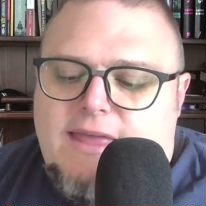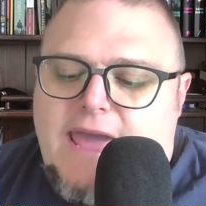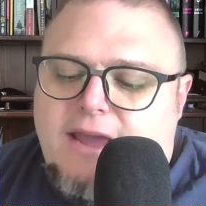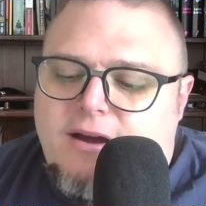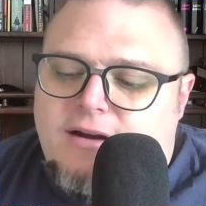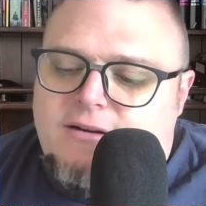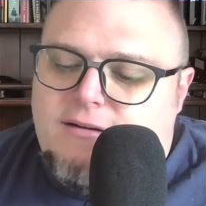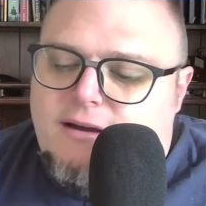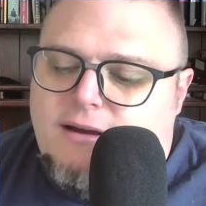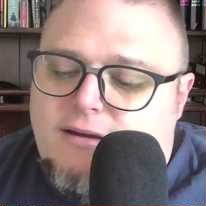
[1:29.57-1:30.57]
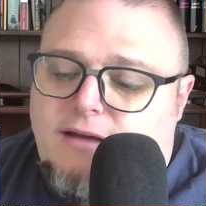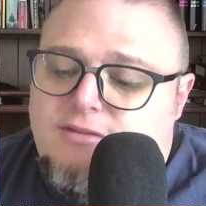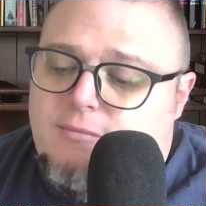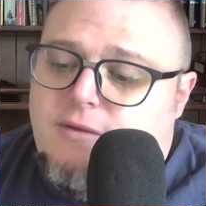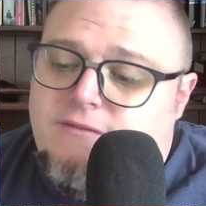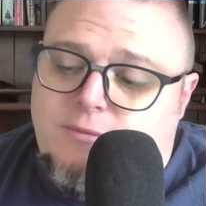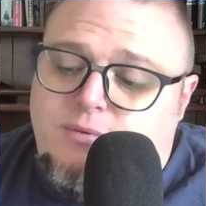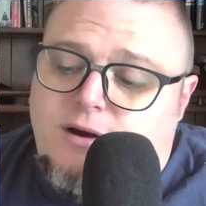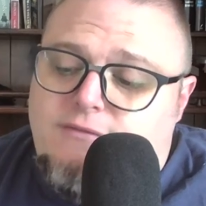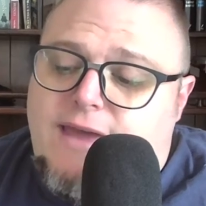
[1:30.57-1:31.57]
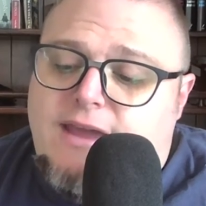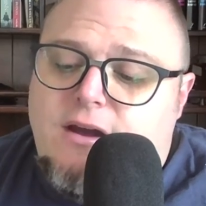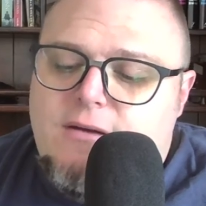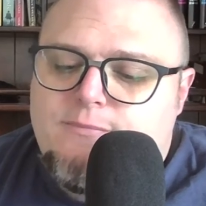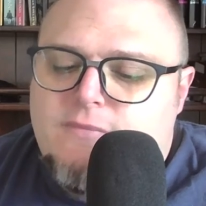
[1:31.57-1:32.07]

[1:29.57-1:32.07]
Agur, of the Prayer of Agur.